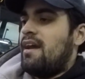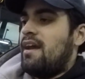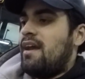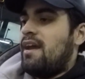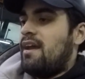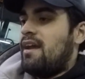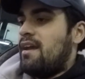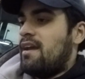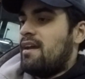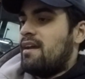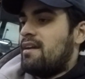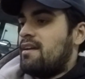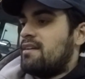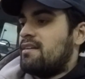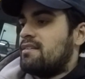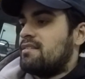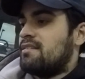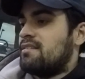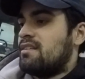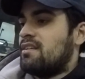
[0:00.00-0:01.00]

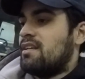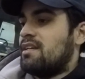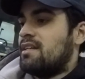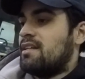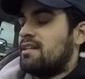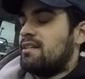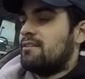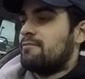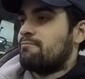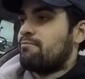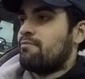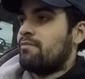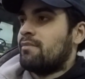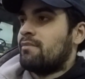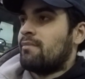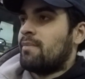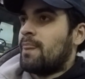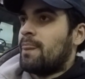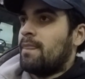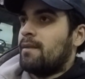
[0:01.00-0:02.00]
and
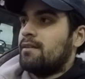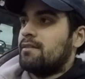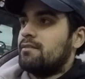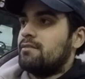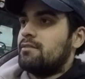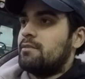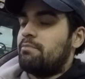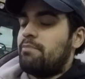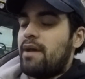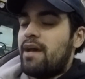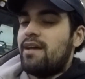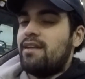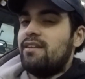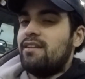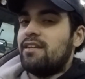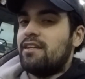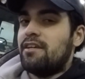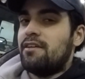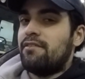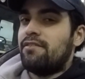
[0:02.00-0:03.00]

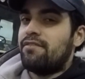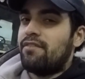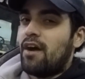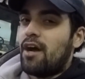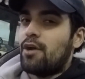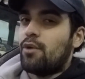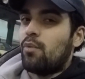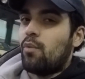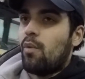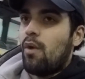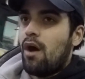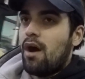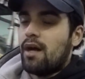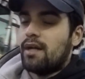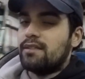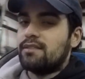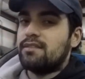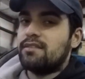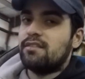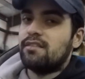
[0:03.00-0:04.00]
depending if I
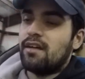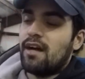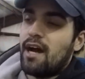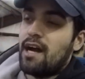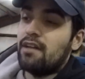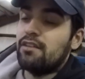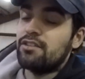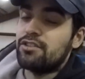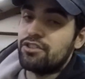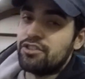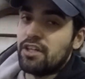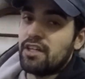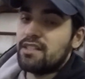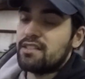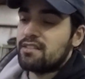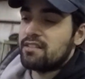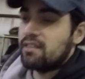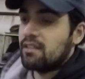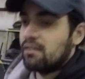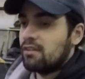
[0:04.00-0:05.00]
want, I'll
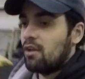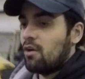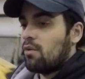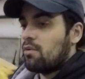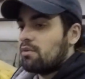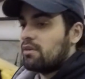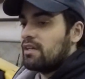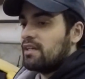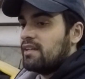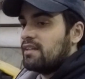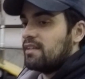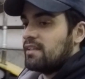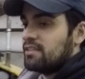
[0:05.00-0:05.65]
adjust it and lower it.